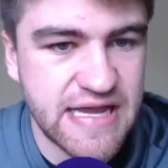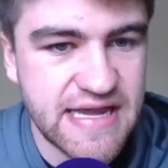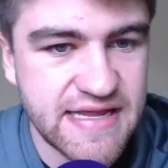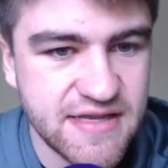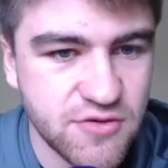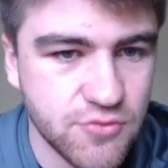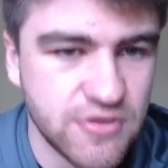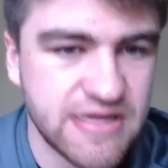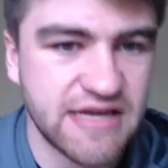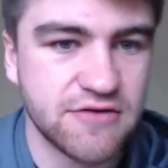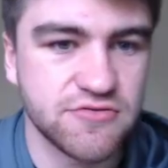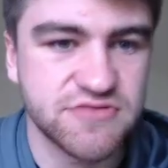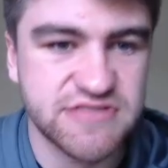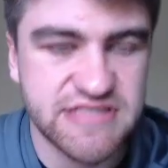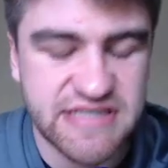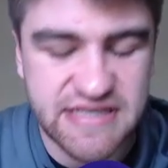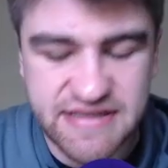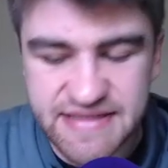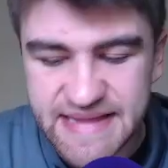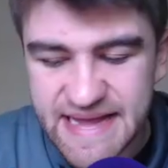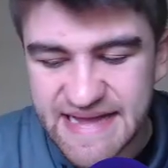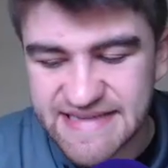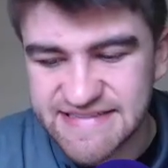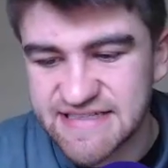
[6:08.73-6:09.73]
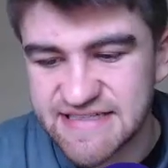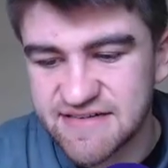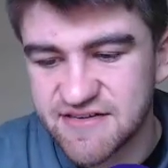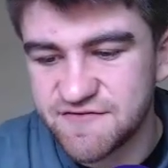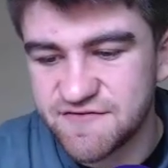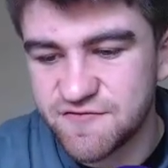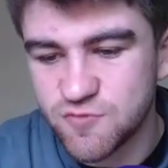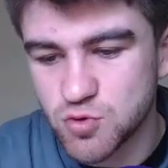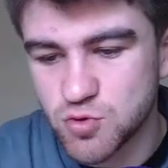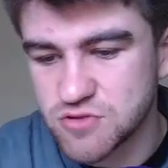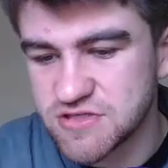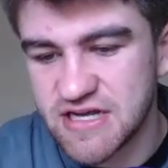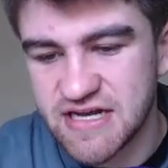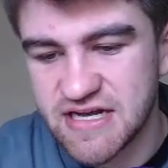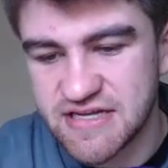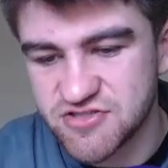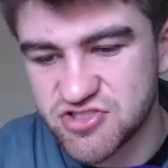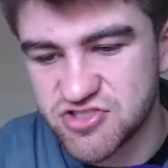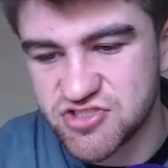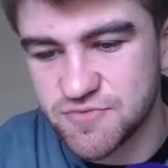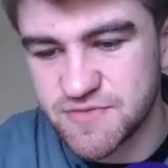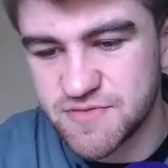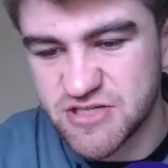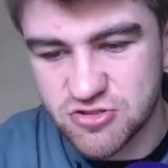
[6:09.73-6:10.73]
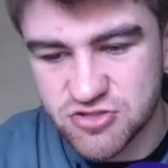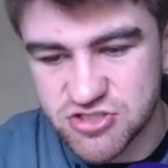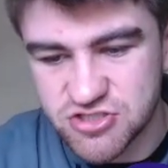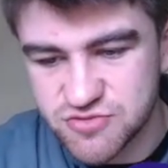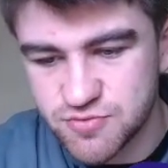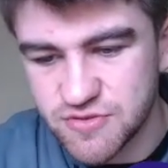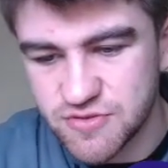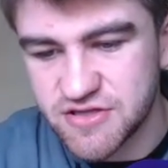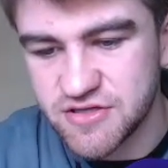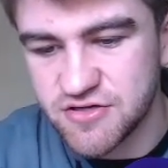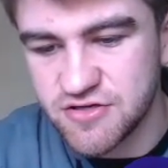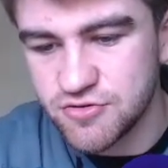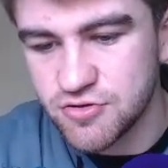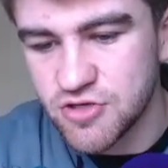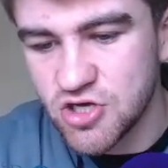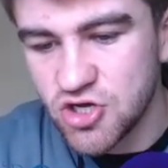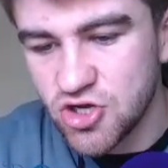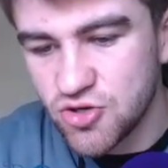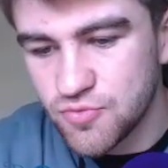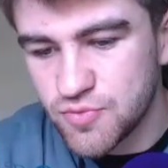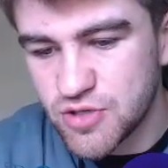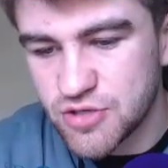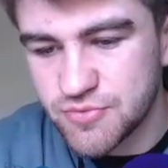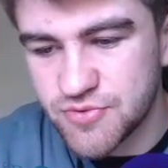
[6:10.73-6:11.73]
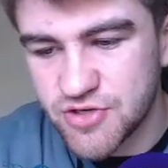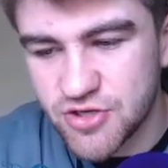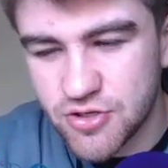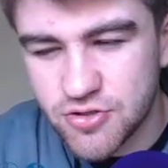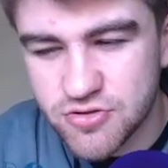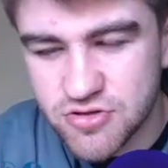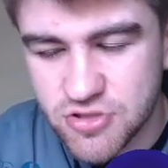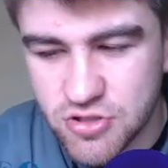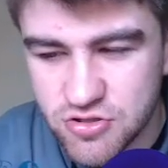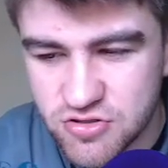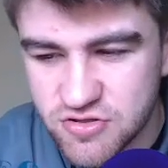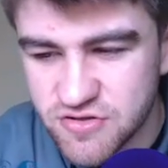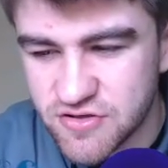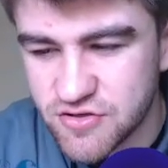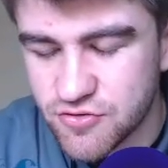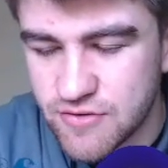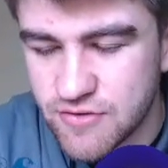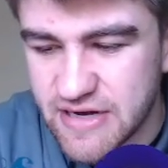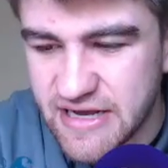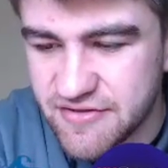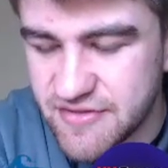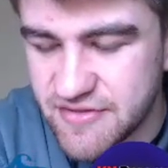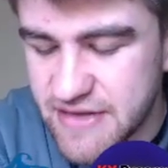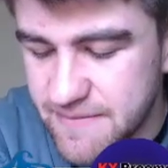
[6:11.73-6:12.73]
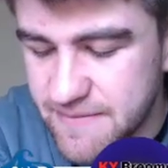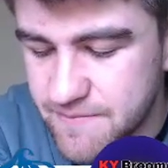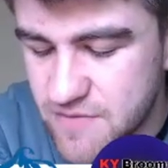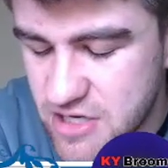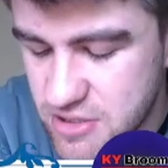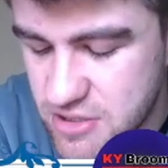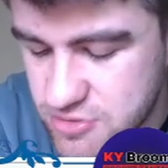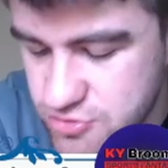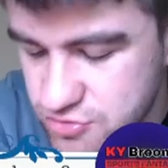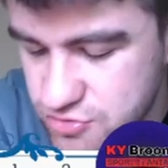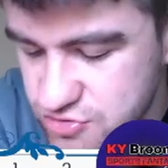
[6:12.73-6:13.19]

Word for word: anyone else in that uh, forward line, to be honest with you. Probably locking around that marker